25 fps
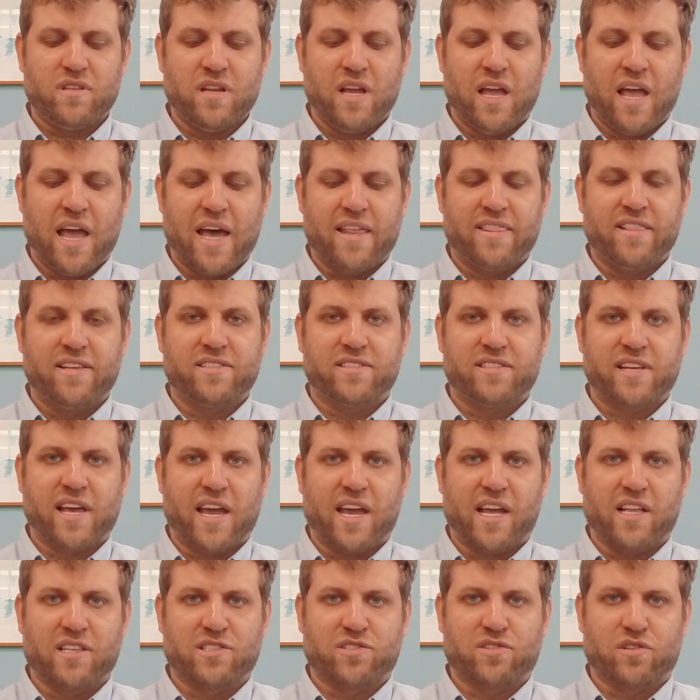had the
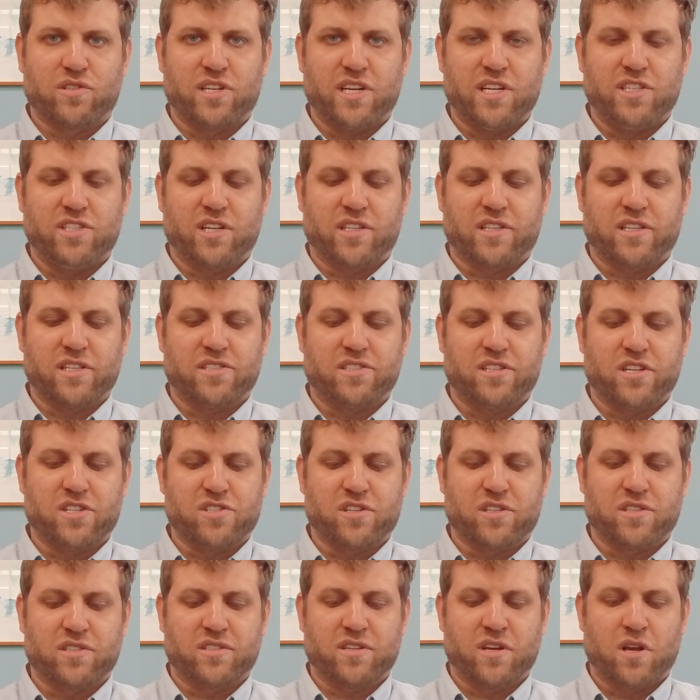say in strategic
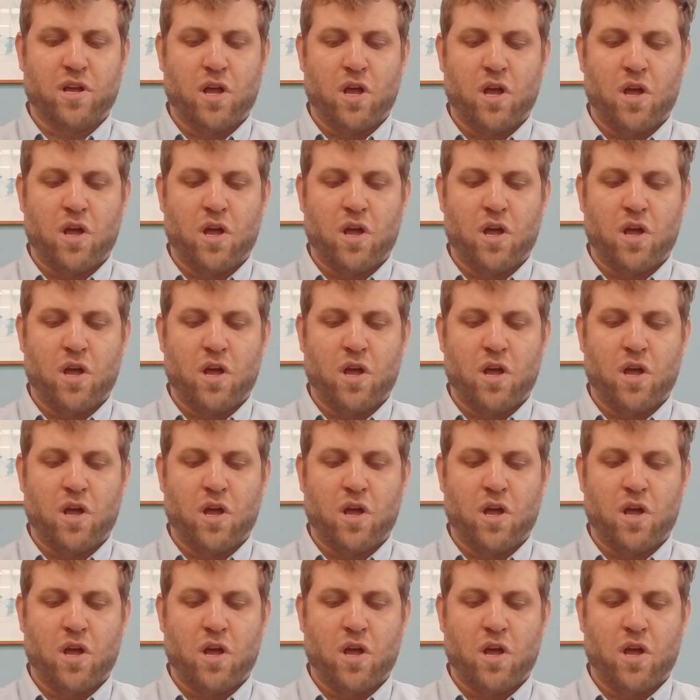decisions.